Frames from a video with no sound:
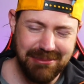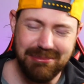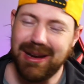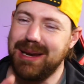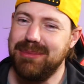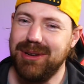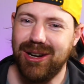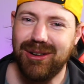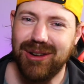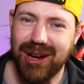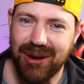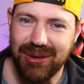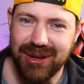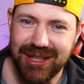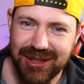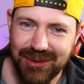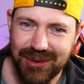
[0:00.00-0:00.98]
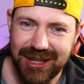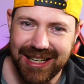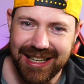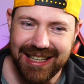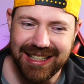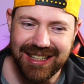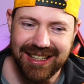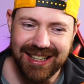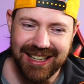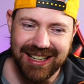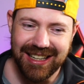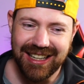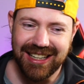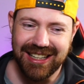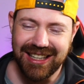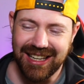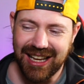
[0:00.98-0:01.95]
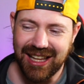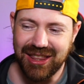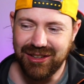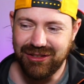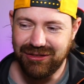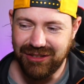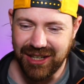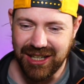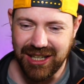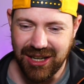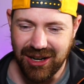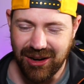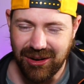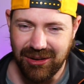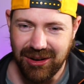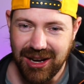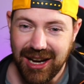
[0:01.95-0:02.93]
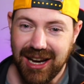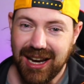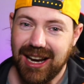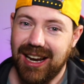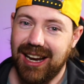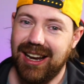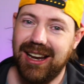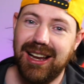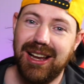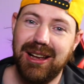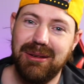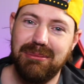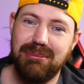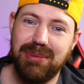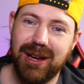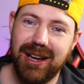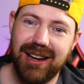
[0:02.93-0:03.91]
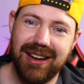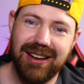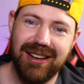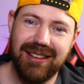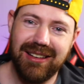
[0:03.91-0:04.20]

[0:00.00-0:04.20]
Maybe I'll go into it in another video, but